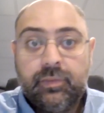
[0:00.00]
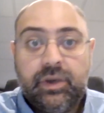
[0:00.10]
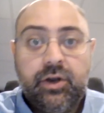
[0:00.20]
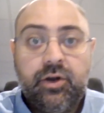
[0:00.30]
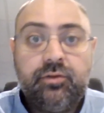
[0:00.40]

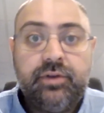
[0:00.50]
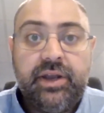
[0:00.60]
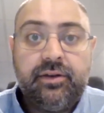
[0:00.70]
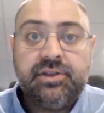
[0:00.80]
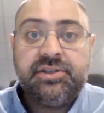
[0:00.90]
Yeah,
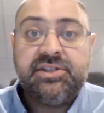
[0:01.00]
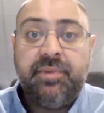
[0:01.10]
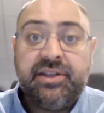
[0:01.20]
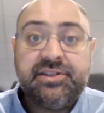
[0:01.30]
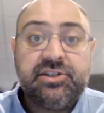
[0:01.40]
it doesn't seem
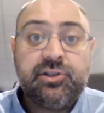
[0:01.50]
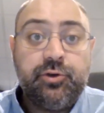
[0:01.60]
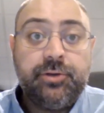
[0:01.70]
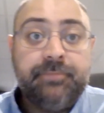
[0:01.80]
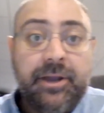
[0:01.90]
like it's
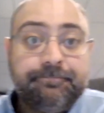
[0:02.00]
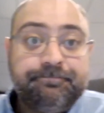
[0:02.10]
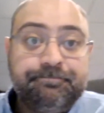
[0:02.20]
excluded. Yeah.